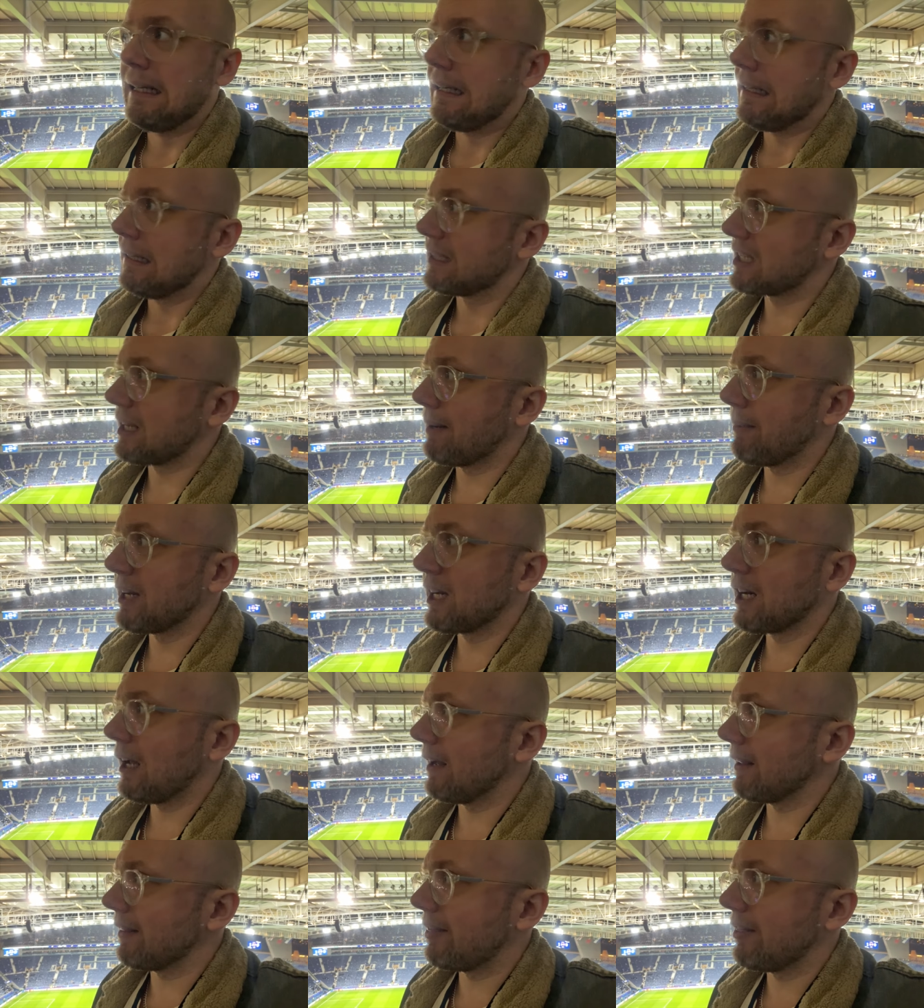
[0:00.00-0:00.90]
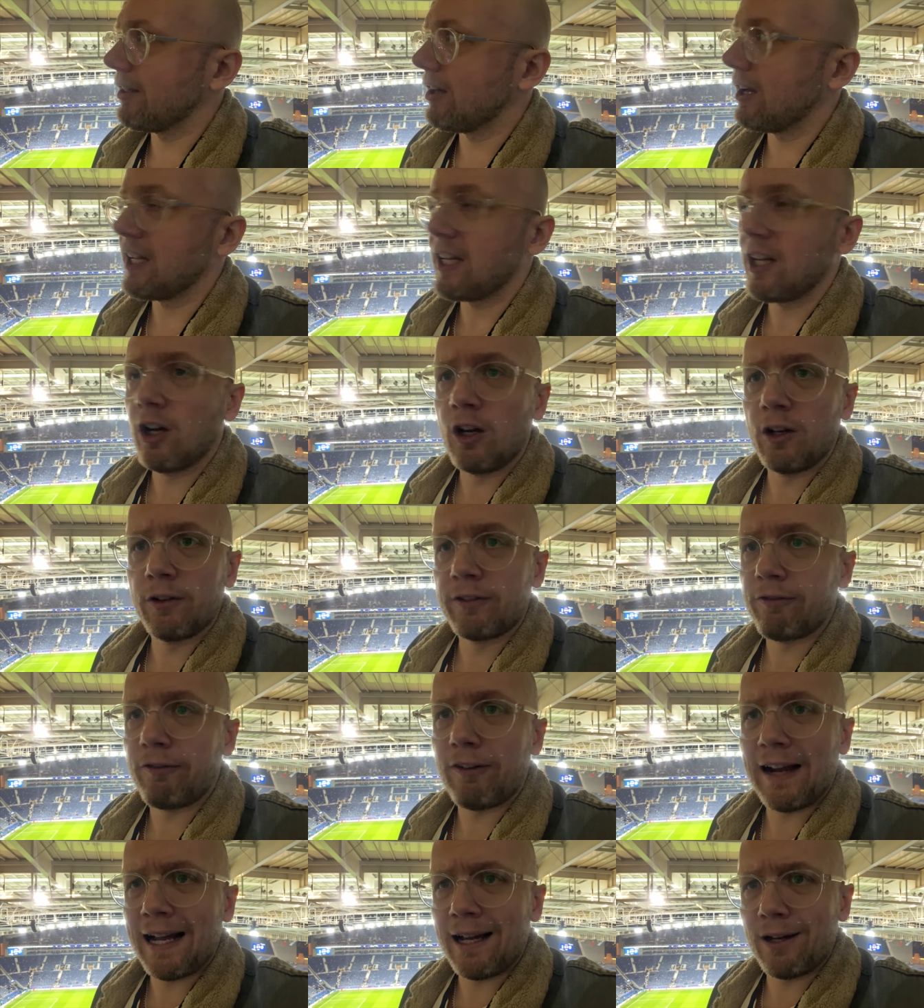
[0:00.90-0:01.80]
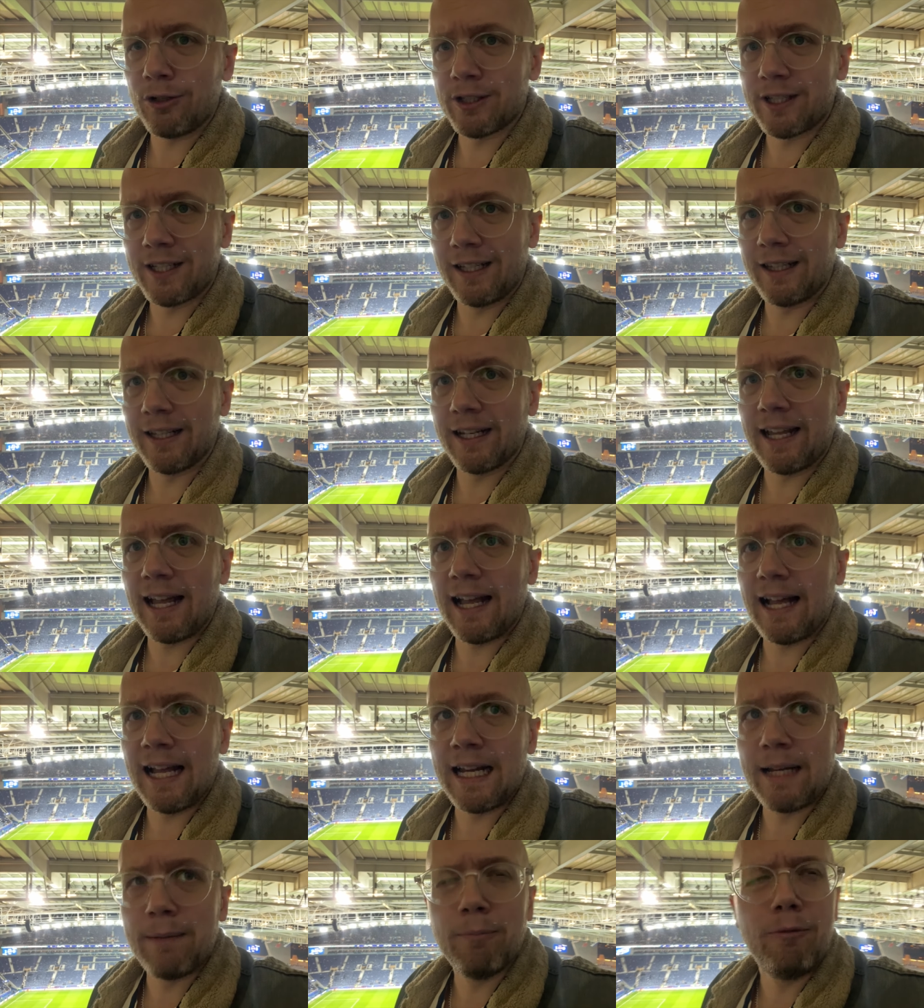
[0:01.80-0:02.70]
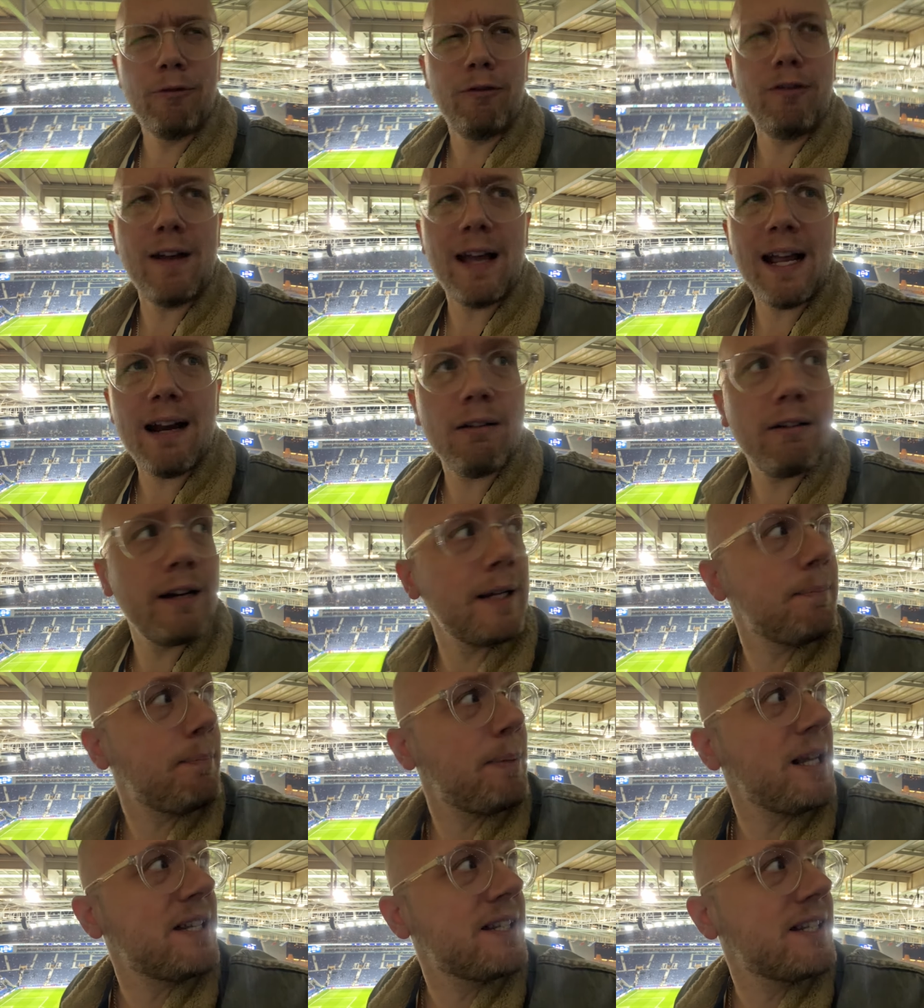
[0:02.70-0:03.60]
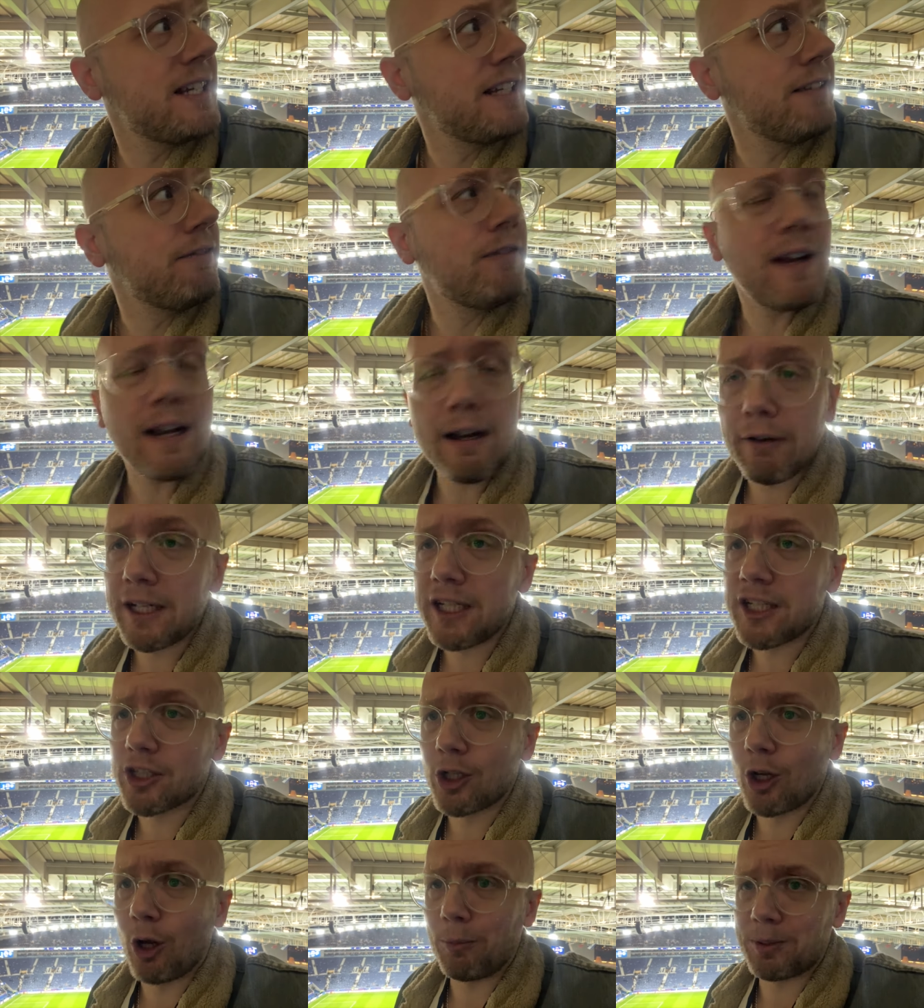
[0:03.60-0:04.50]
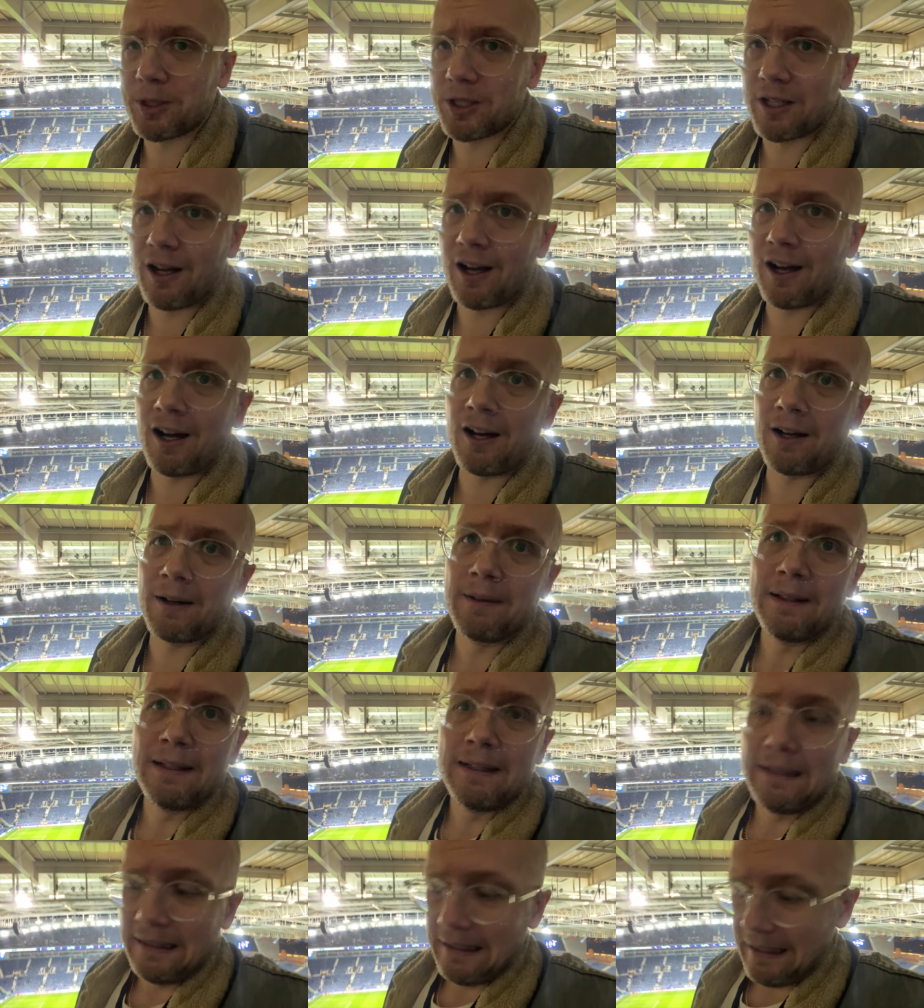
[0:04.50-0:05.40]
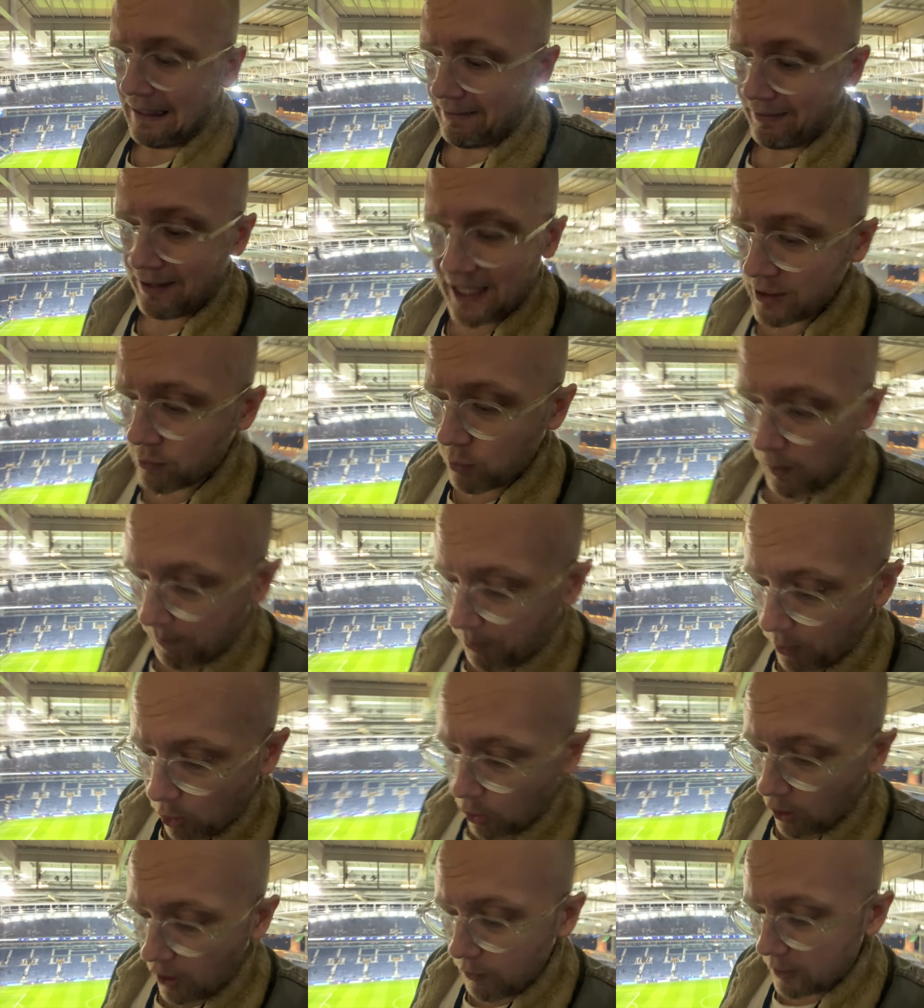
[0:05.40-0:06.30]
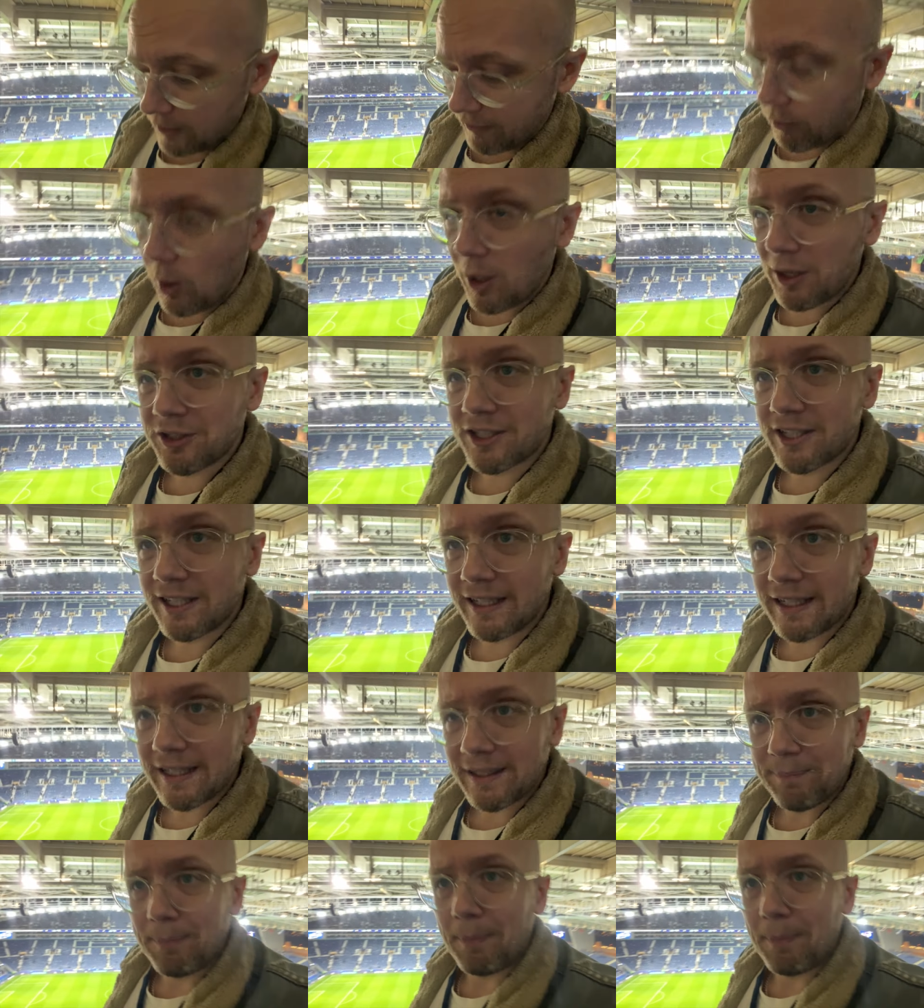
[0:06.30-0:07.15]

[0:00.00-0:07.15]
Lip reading: Something like 30 odd fouls in the game. Very bitty, very stop-start. That's what Porto would have wanted.